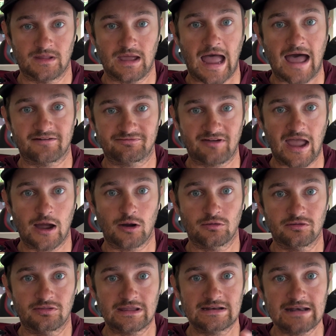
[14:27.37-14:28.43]
I found
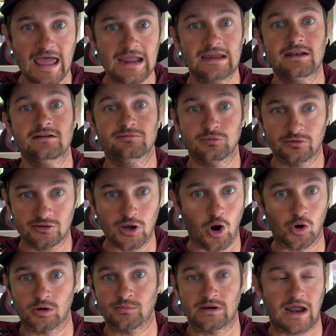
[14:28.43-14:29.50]
the negative with
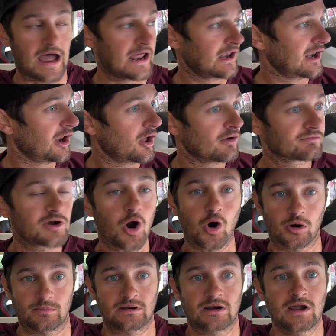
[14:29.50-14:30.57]
Garmin. I love
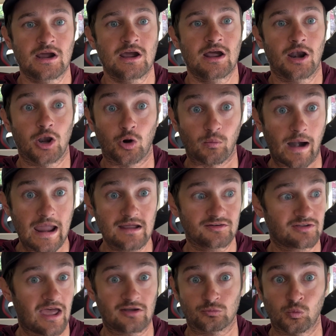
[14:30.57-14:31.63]
Garmin. Lowrance
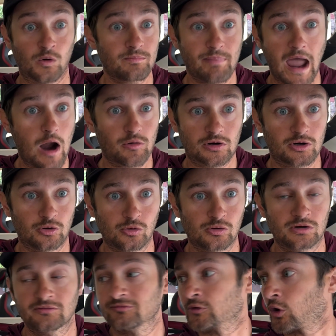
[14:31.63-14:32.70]
has one power
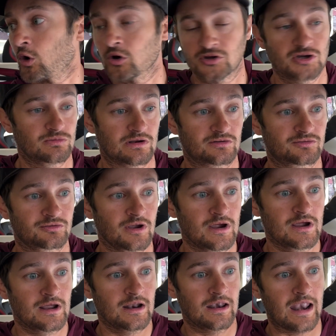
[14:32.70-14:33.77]
cord for all units.
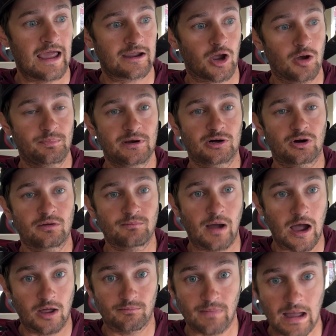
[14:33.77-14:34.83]
like up here
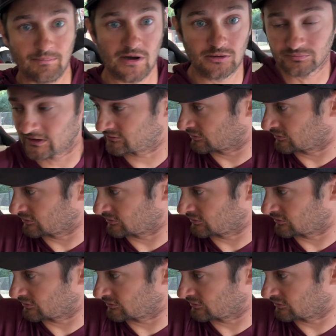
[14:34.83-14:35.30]
on my boat, that's a